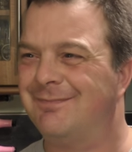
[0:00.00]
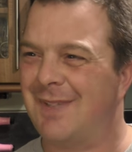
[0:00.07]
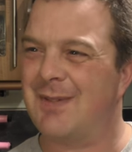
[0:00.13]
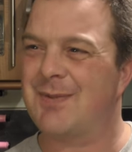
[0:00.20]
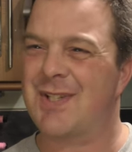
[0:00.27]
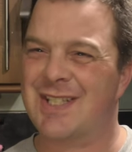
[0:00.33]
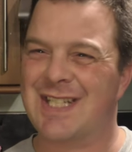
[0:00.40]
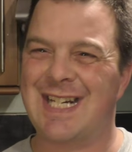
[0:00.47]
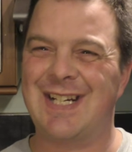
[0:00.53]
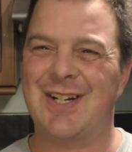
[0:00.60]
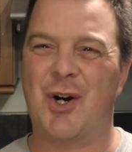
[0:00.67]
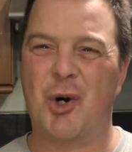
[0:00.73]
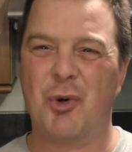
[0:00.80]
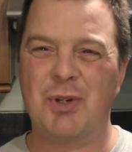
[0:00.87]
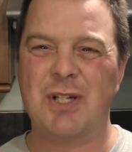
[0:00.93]
I'm just getting
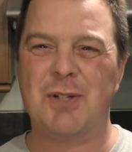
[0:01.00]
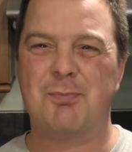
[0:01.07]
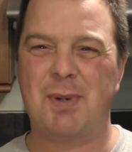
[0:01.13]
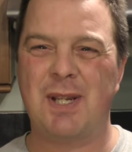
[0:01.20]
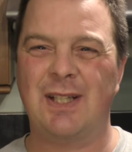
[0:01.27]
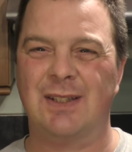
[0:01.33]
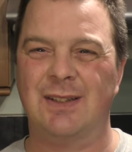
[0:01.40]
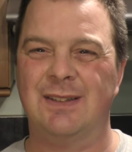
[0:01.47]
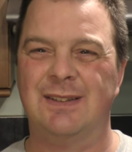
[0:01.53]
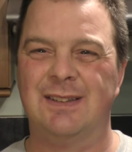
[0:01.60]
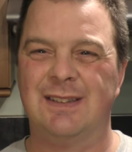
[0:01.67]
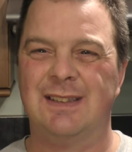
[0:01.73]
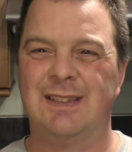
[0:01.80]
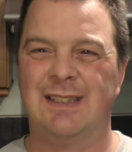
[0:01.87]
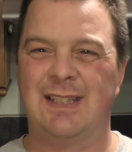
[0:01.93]
orange peel.
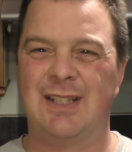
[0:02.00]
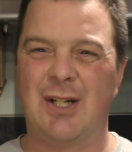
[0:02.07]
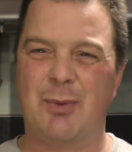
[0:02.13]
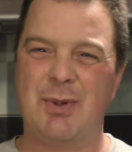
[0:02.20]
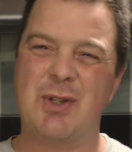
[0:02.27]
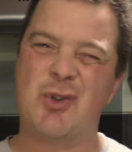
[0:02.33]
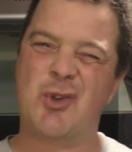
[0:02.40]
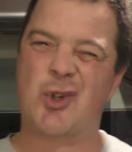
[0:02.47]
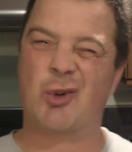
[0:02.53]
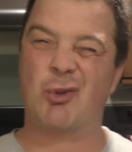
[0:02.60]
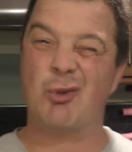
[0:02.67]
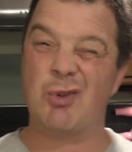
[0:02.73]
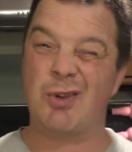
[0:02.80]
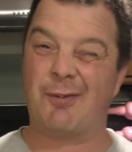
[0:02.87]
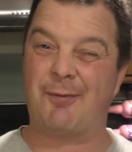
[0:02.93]
You know when you
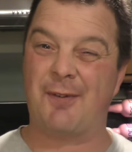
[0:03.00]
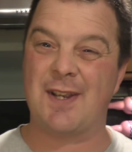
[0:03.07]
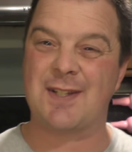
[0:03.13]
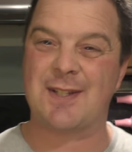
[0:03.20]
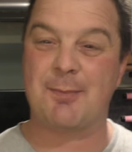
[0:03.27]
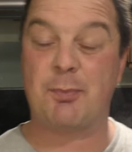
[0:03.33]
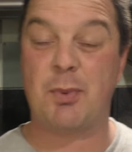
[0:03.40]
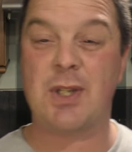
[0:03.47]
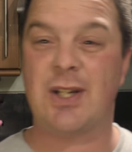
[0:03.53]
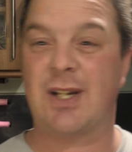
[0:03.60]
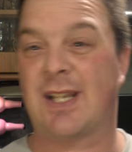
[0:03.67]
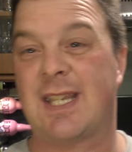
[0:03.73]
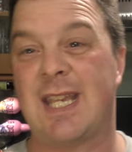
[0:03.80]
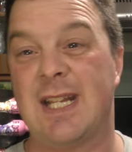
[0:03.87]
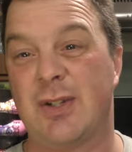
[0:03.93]
screw your face up when you're
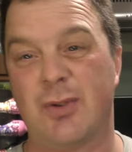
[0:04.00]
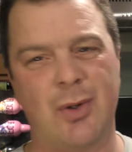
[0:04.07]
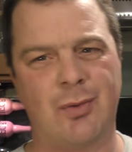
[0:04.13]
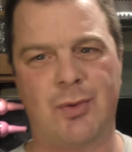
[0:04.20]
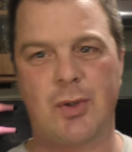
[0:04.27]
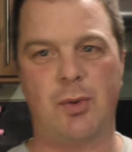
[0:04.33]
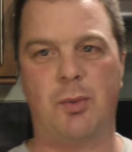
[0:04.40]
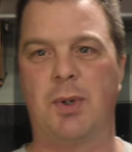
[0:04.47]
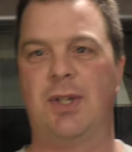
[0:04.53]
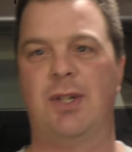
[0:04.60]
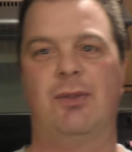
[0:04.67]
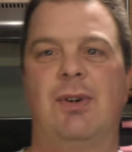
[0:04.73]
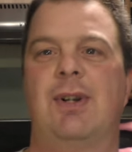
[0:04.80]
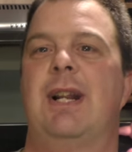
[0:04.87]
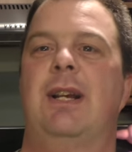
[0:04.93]
a kid, you don't do it when
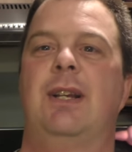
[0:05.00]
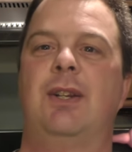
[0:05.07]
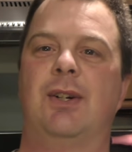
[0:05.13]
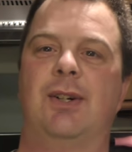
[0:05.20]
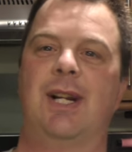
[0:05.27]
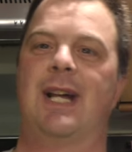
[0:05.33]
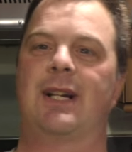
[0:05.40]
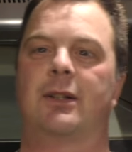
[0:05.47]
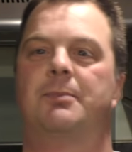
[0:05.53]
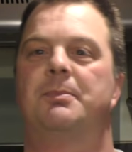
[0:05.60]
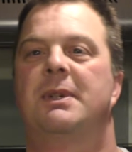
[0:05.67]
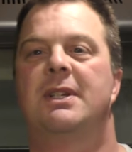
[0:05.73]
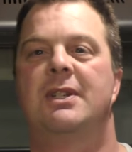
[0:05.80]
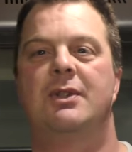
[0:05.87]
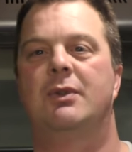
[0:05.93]
you're, a, you're an adult
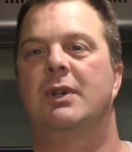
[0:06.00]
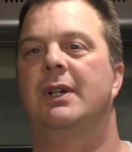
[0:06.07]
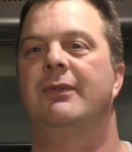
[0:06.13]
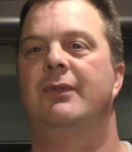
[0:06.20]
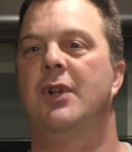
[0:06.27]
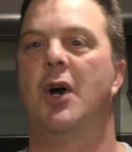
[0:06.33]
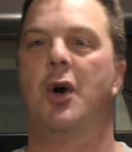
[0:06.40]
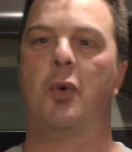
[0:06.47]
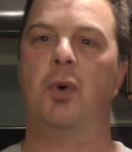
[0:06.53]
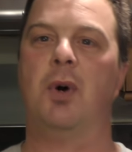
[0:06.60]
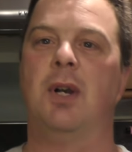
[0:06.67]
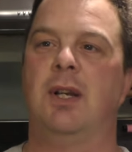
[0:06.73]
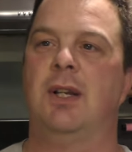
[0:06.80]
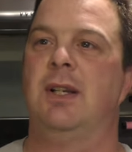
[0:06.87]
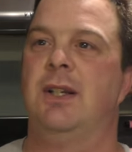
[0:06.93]
because you kind of know.
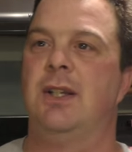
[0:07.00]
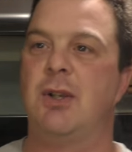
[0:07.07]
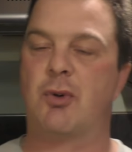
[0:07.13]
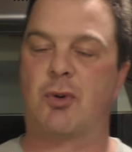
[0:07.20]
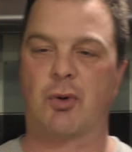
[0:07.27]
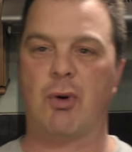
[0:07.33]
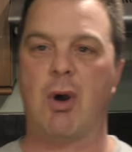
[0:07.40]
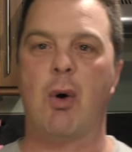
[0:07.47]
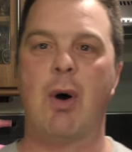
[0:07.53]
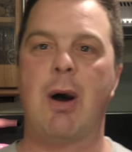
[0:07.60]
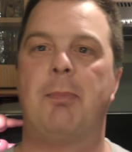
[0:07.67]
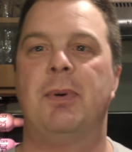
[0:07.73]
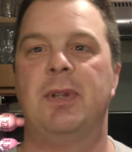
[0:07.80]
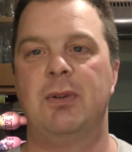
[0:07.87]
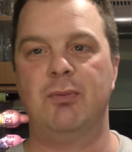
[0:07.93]
You grow
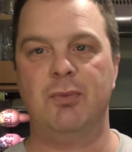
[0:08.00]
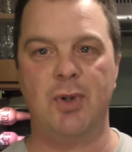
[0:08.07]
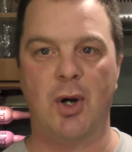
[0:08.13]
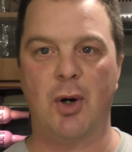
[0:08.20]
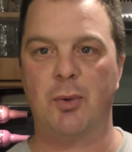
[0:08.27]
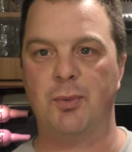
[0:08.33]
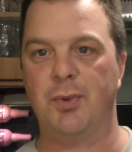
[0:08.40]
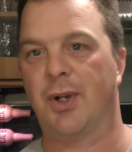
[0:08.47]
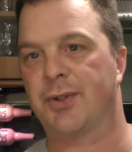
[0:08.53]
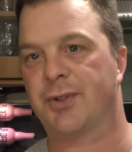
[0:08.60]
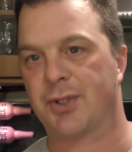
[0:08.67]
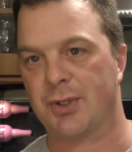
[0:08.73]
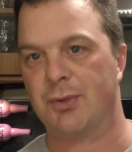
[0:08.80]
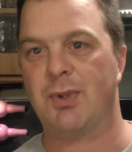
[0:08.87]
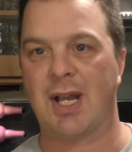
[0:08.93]
up and you know not
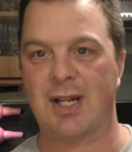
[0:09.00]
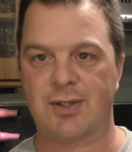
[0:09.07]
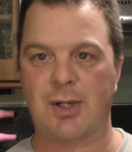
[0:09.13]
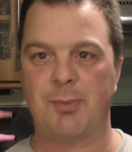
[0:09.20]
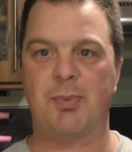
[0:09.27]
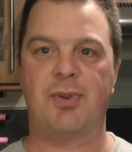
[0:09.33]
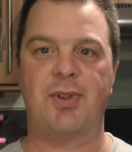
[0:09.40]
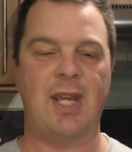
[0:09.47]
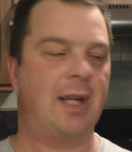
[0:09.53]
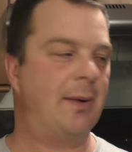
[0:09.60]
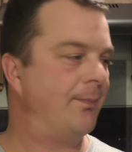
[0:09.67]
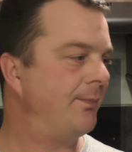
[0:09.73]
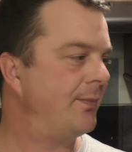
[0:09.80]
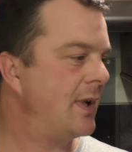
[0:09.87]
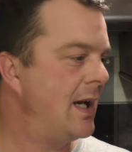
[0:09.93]
to do that type of
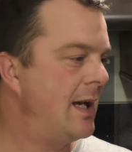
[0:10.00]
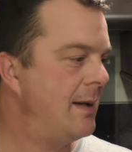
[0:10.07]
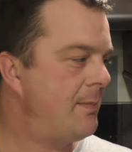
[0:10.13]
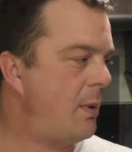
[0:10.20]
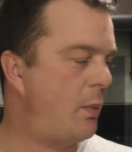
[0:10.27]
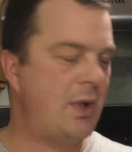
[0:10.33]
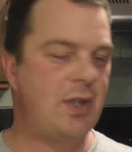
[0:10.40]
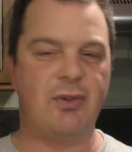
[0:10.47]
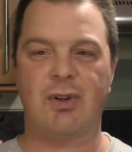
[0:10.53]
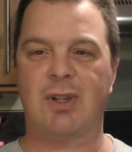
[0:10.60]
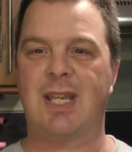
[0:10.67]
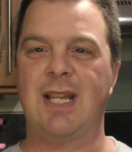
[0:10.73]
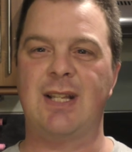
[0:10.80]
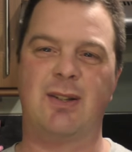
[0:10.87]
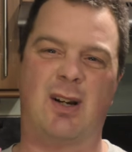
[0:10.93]
thing. But when you're a
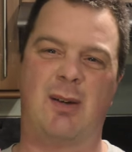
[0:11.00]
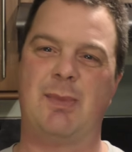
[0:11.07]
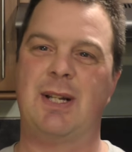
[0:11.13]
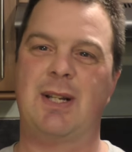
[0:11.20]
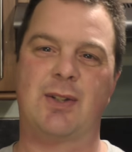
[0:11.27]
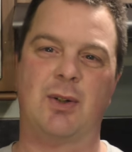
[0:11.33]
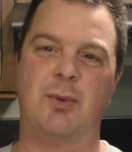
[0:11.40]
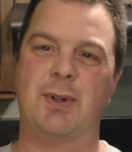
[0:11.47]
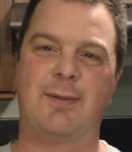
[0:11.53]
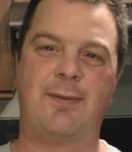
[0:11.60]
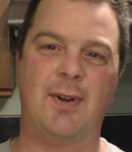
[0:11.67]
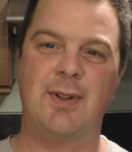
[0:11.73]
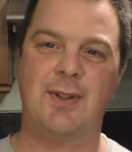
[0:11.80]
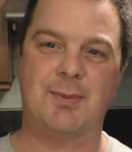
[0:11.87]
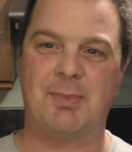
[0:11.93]
kid, I mean, it's always
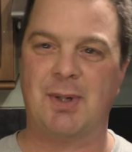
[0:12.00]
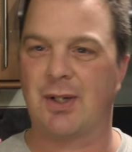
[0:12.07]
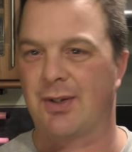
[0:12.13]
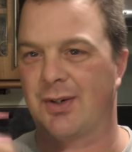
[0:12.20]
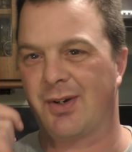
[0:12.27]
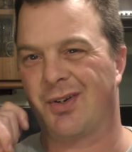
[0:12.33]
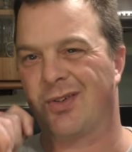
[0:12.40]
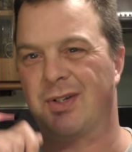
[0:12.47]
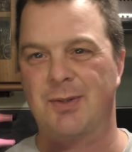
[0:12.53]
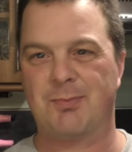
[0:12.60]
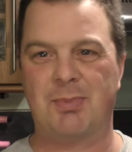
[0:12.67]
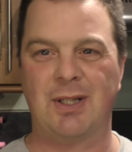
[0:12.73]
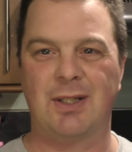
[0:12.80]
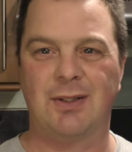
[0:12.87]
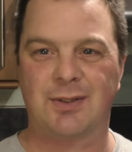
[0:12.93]
fun to bite on an
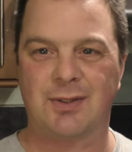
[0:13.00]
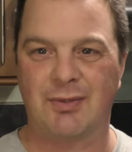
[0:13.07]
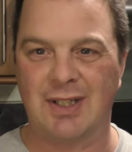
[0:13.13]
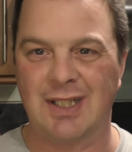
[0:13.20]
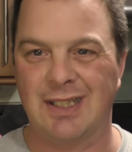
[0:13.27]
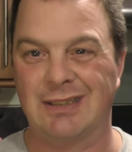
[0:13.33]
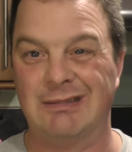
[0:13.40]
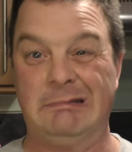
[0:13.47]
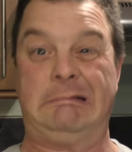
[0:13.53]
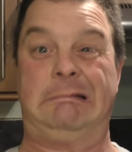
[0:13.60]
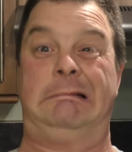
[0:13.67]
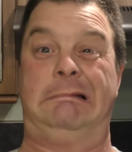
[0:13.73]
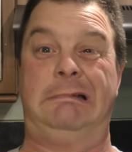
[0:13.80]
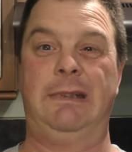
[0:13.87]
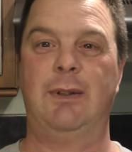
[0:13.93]
orange peel or something and
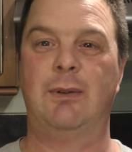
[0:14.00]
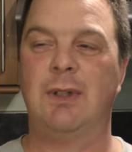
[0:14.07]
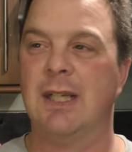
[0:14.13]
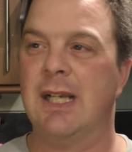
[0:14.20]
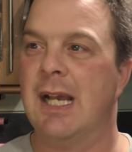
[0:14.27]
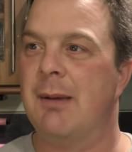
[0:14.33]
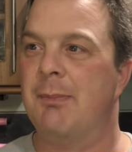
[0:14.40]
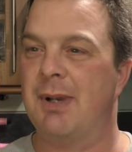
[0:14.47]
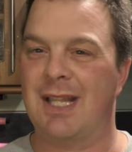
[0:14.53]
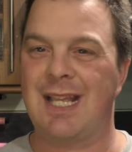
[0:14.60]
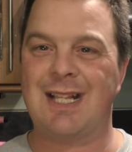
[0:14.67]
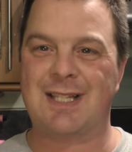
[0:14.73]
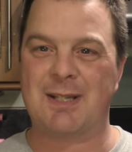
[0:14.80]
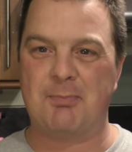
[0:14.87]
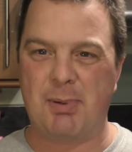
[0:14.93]
go, you know? But
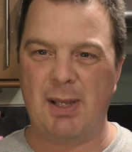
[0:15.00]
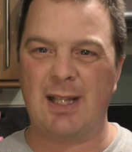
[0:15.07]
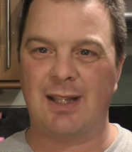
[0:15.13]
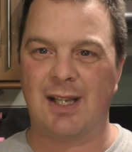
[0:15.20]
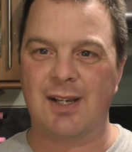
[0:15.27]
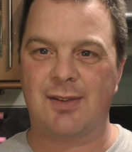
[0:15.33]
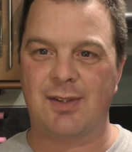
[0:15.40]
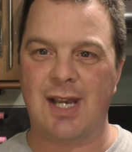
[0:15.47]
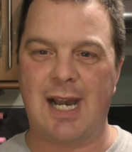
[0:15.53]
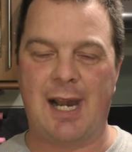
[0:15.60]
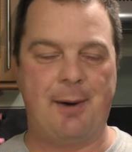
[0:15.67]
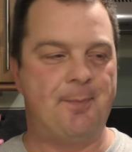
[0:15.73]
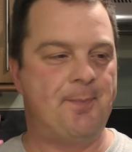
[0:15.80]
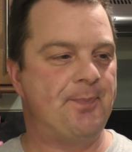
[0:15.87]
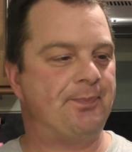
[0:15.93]
it's a bit like
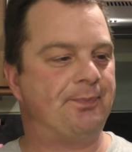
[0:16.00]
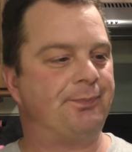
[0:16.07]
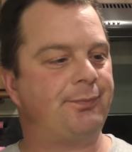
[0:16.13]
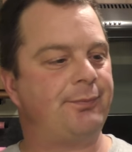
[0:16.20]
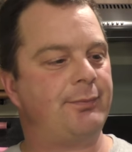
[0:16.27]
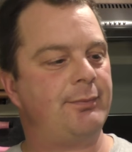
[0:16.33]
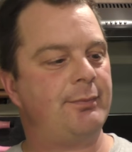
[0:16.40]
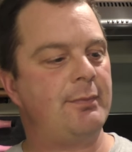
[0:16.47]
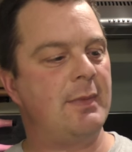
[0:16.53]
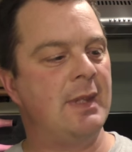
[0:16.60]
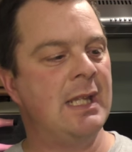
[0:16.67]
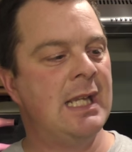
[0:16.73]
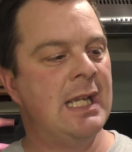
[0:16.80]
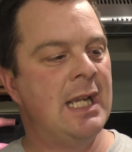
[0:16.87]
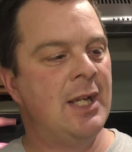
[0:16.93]
that.
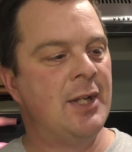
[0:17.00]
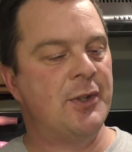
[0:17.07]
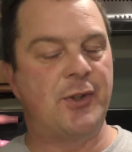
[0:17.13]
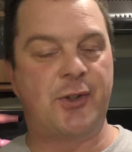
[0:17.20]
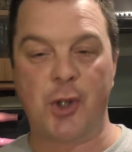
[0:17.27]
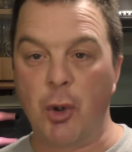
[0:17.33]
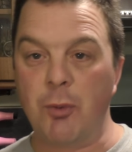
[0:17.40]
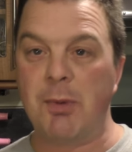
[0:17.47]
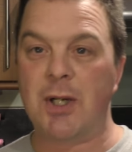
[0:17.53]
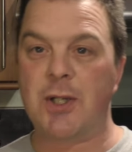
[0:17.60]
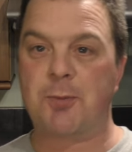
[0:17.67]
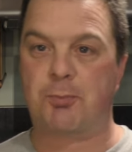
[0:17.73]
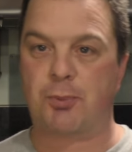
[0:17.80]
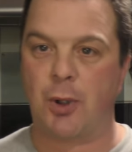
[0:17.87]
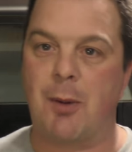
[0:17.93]
So
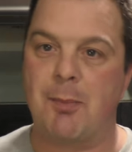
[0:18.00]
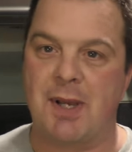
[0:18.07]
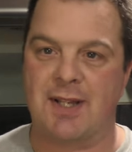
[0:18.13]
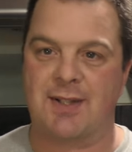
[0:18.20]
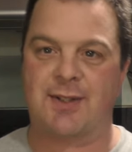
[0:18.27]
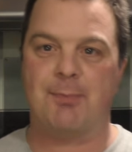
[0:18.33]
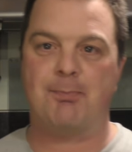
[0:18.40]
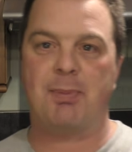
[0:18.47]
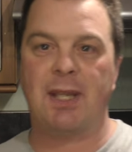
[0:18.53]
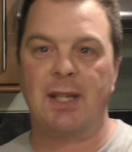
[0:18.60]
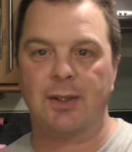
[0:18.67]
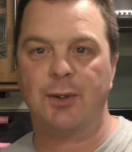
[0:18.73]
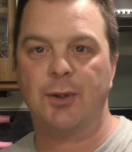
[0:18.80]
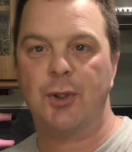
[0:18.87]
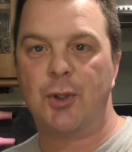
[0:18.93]
much promise. The
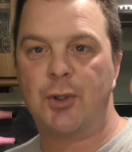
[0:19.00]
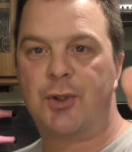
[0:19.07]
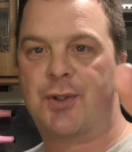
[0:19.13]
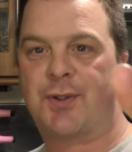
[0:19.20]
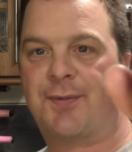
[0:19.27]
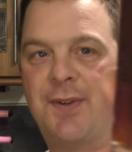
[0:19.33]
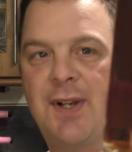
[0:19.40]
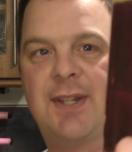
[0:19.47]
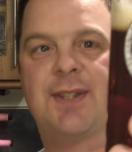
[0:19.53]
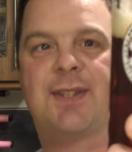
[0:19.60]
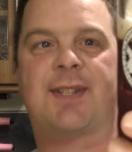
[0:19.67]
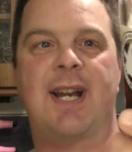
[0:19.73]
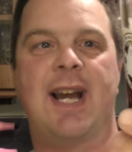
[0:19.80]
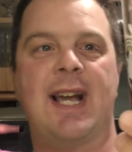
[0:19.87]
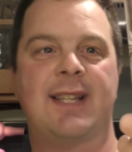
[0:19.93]
beer looks
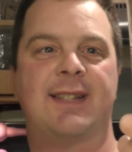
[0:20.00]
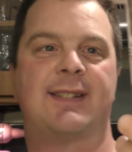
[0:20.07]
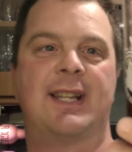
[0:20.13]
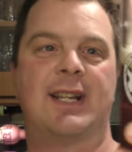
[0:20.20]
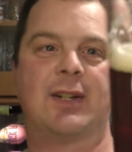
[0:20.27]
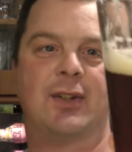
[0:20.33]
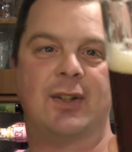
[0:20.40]
fantastic.